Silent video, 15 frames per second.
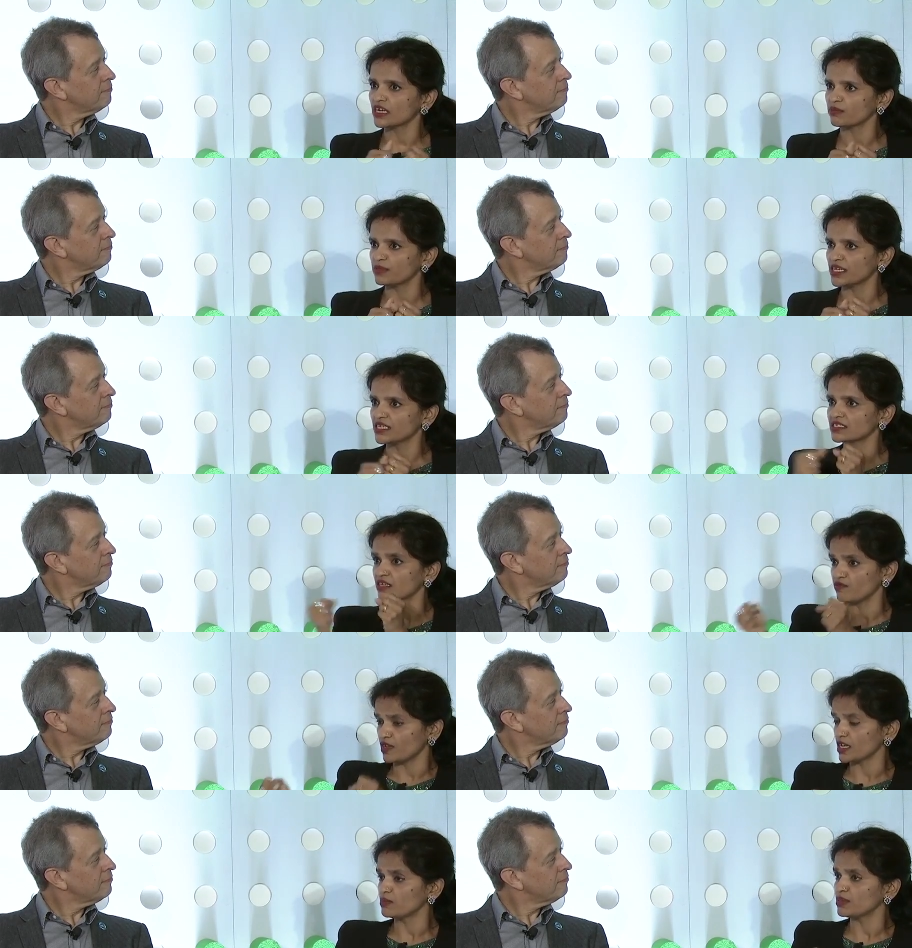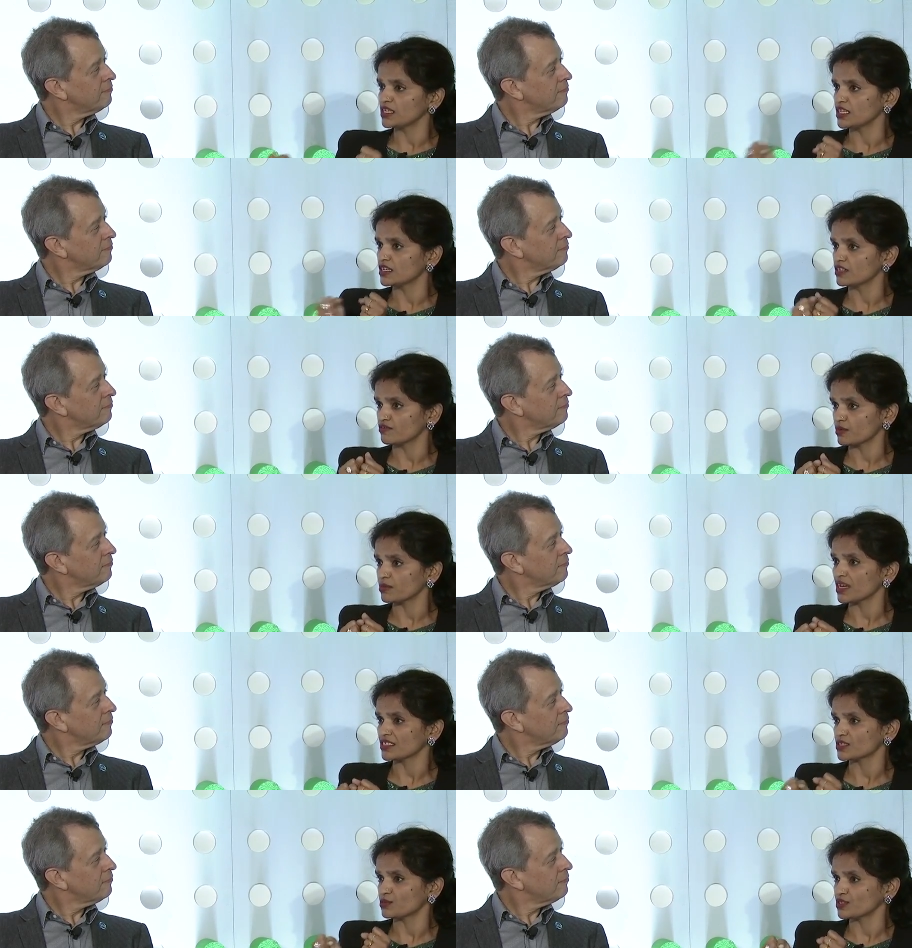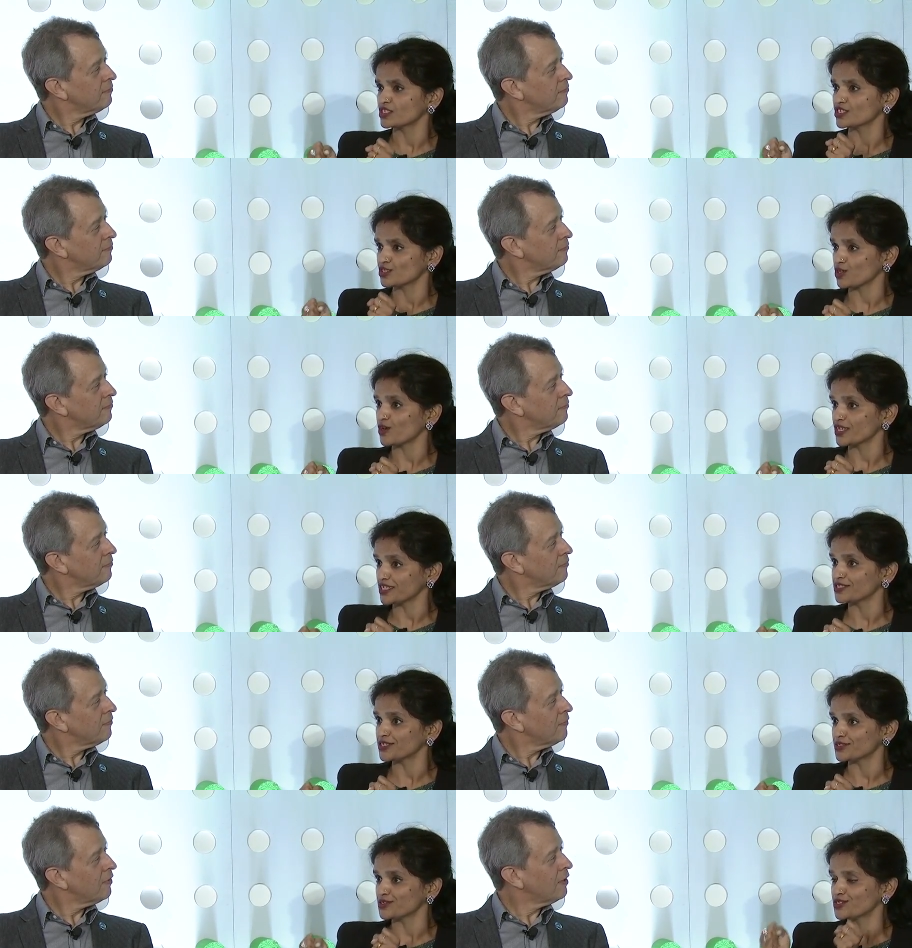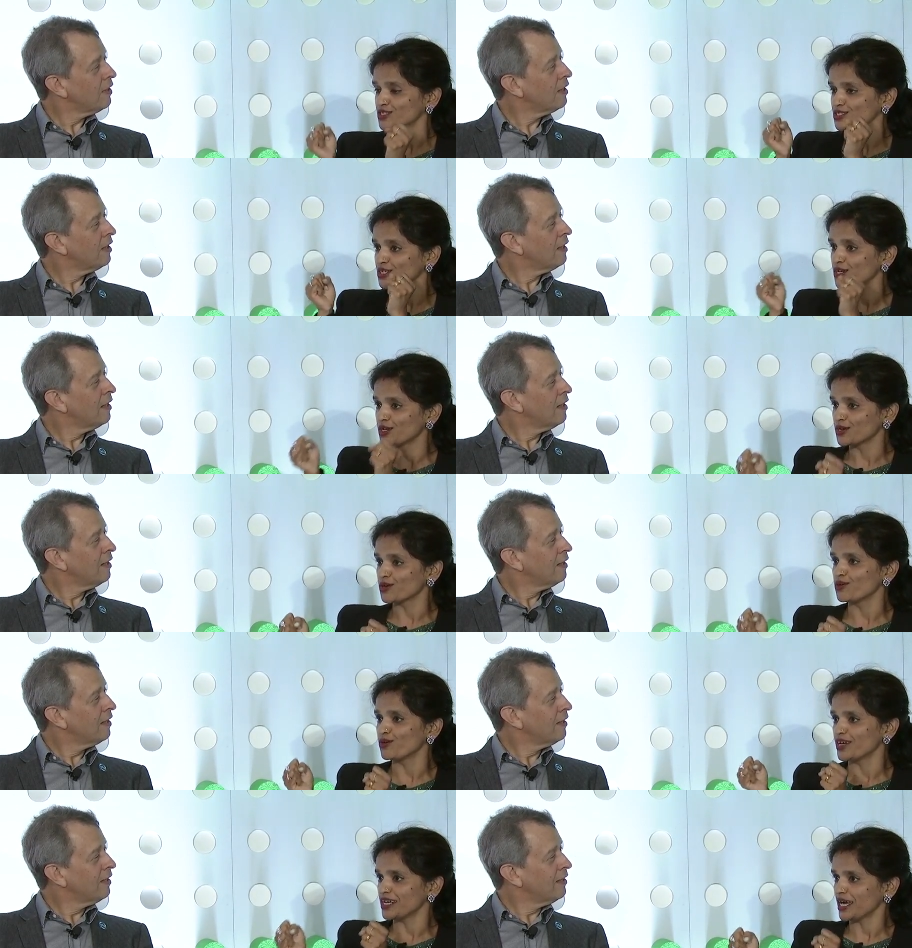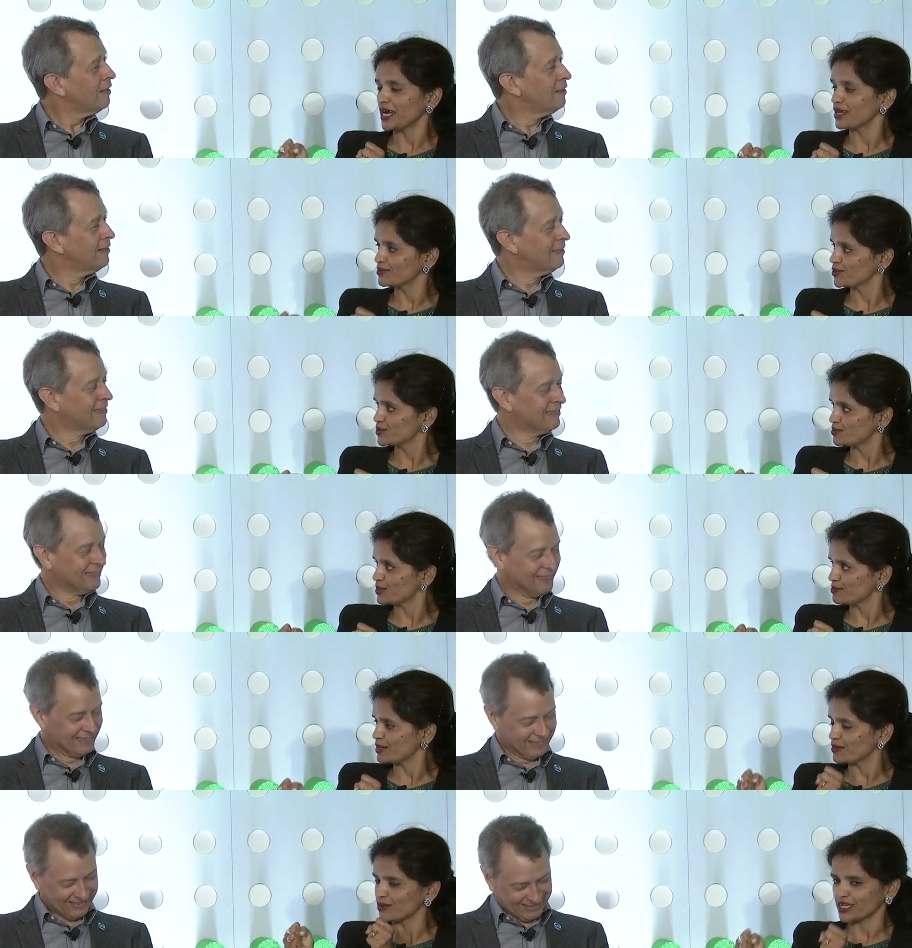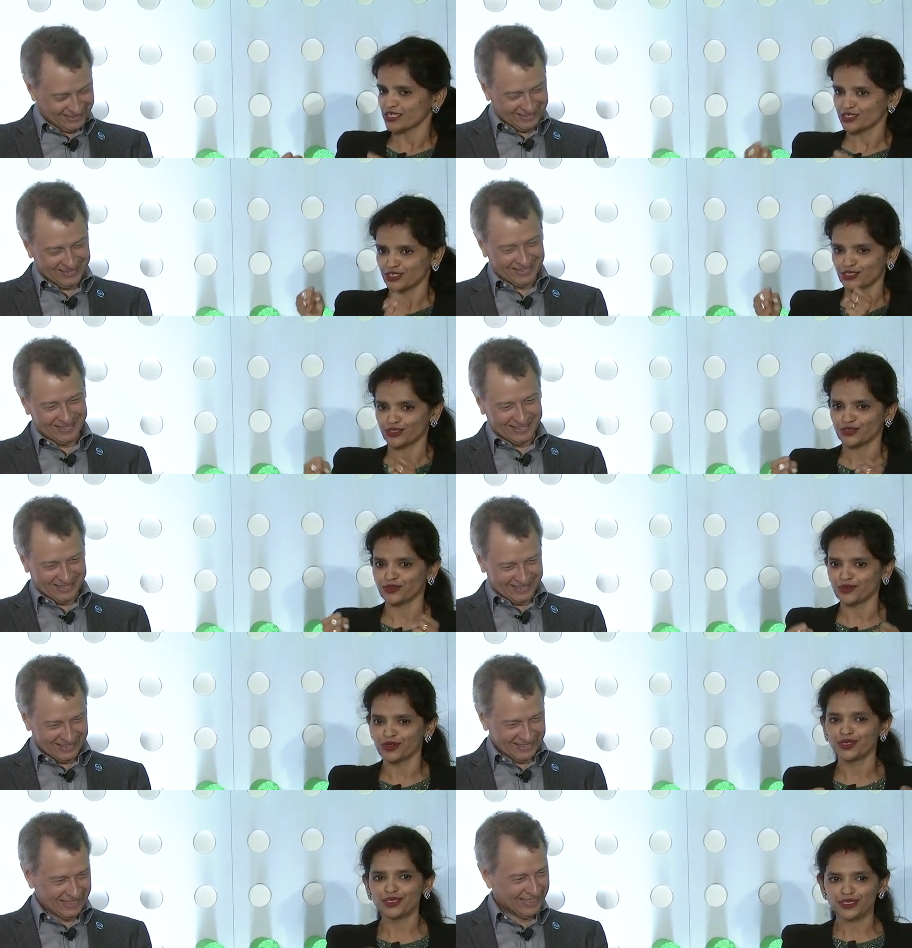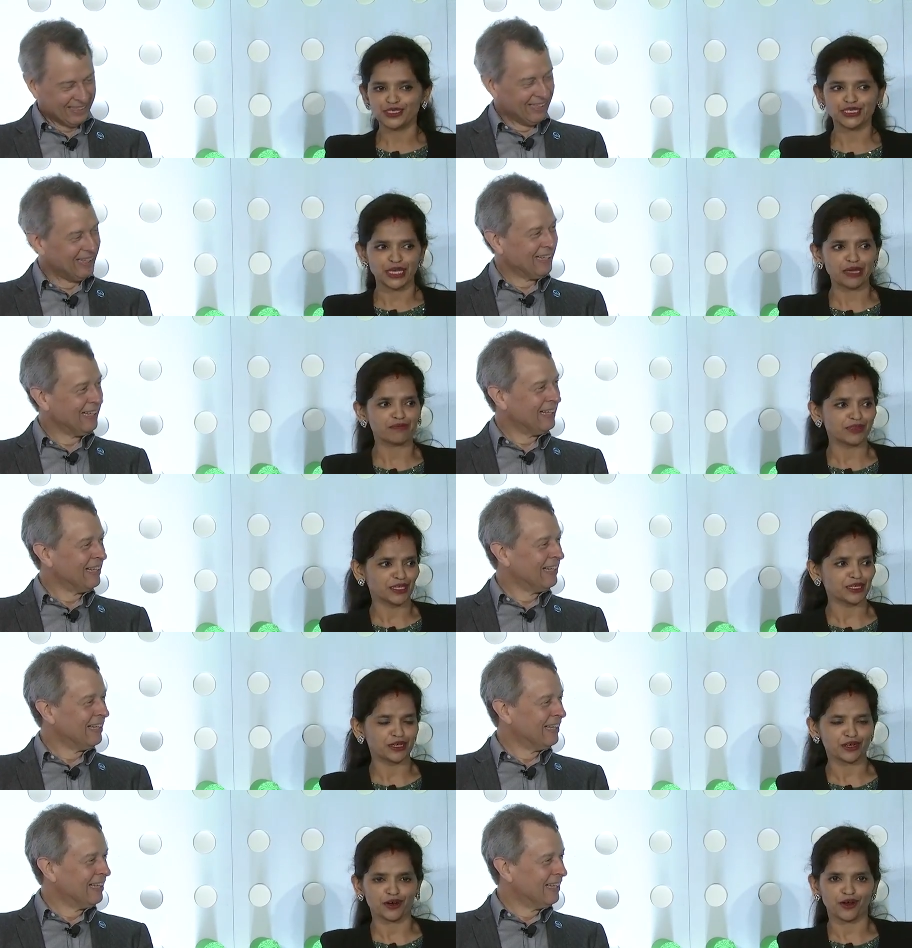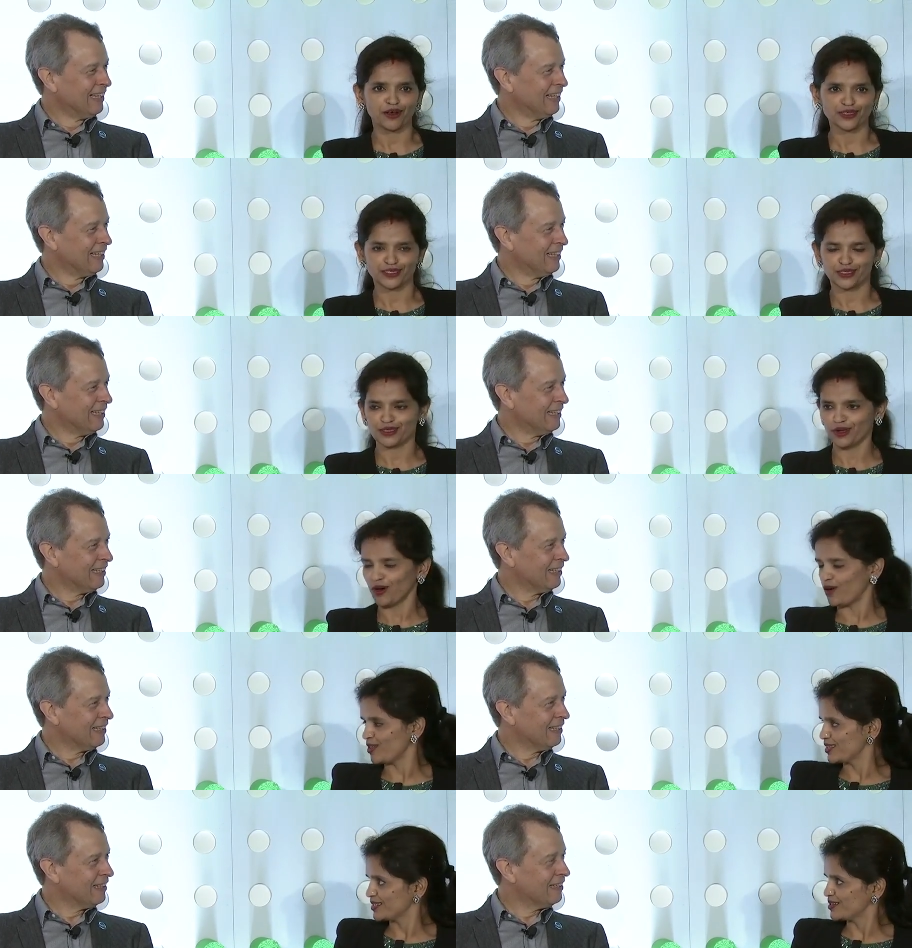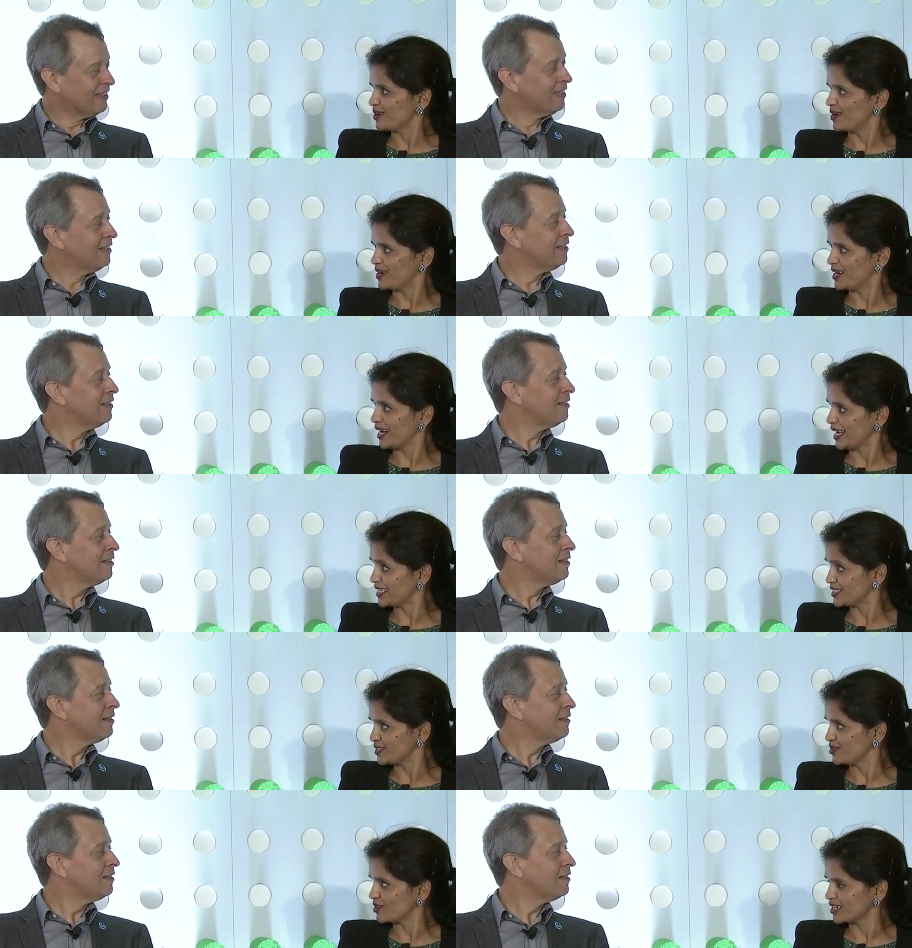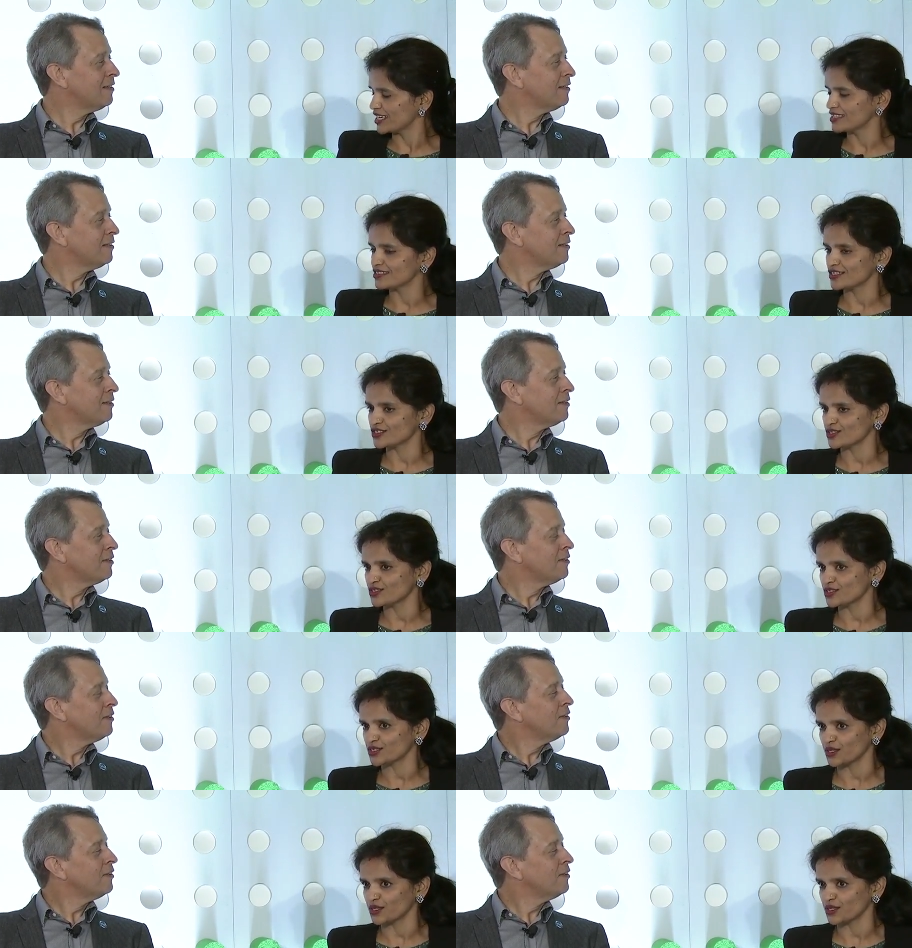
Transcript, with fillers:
Speaker 1: that mix, and we have been hearing from customers it's not easy to just go and hire those people who can just do same thing across all the uh, IT organizations.